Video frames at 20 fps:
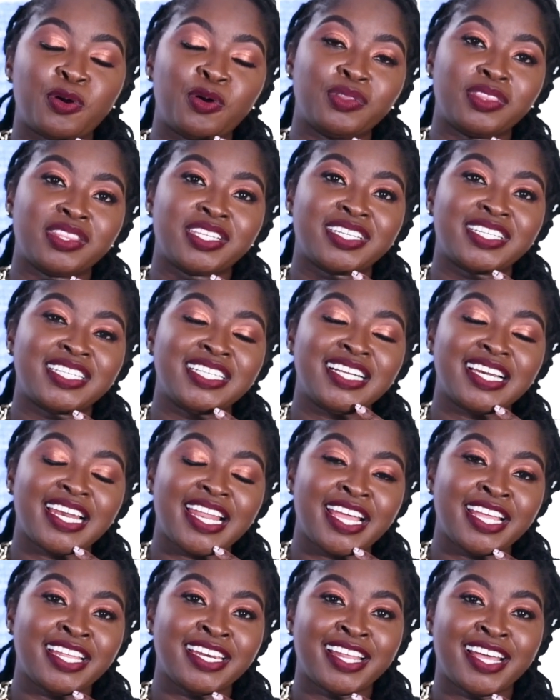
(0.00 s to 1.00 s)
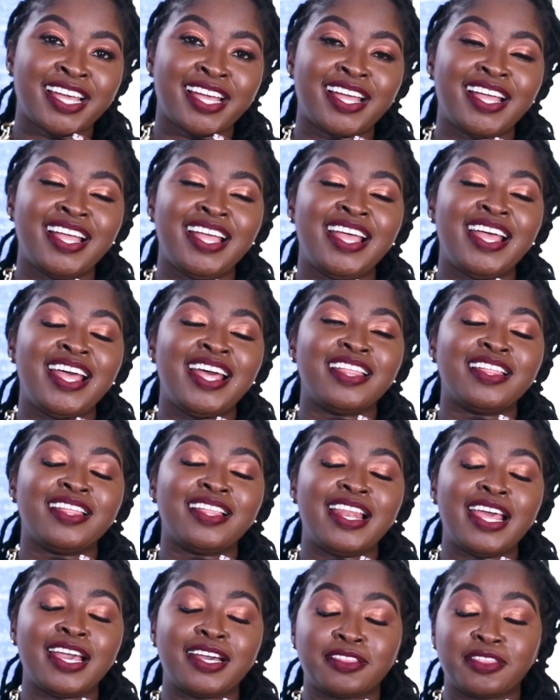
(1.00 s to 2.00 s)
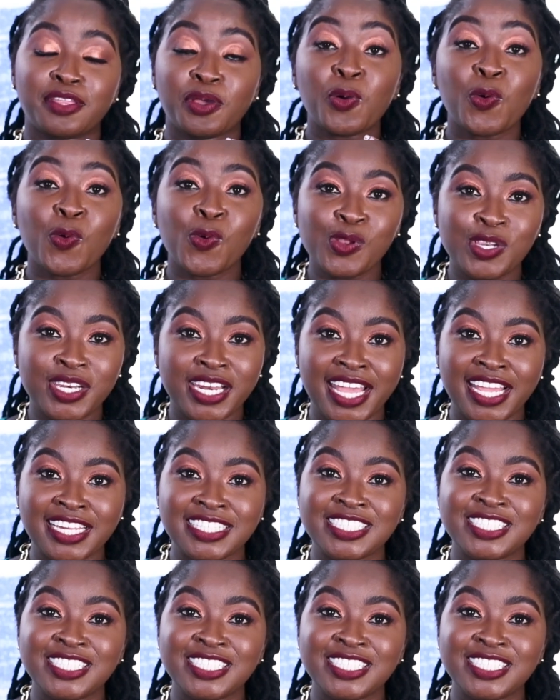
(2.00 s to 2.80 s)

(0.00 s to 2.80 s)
on the recliner like the whole night.